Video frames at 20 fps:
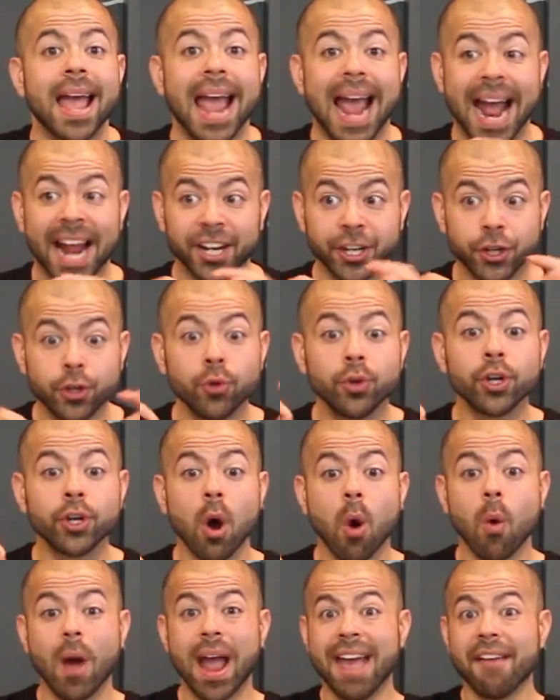And
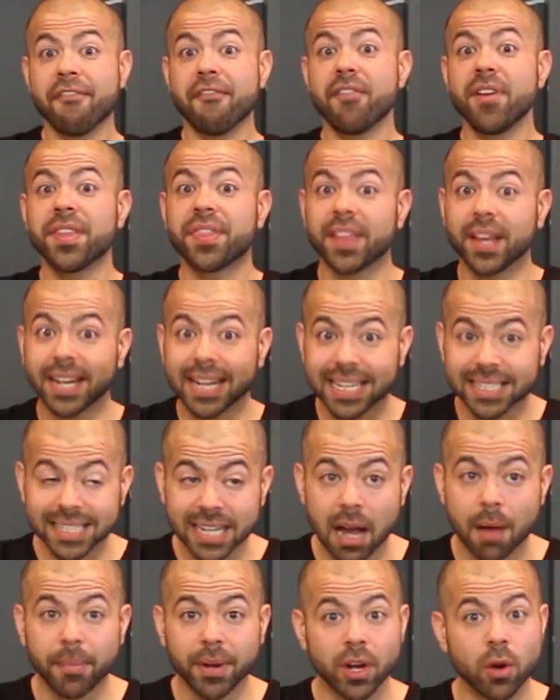everything that's
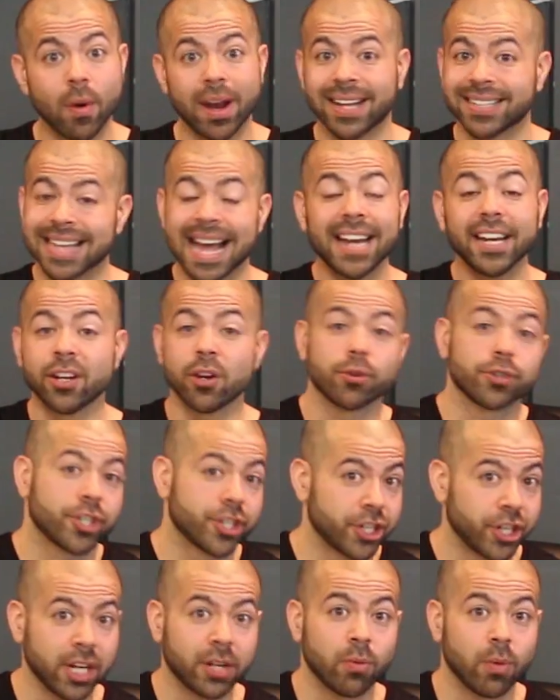coming your way. Because I didn't know
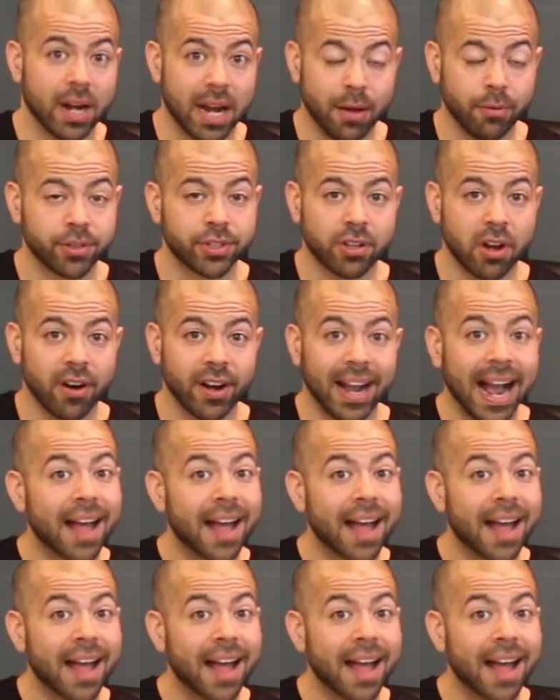shit when I was starting.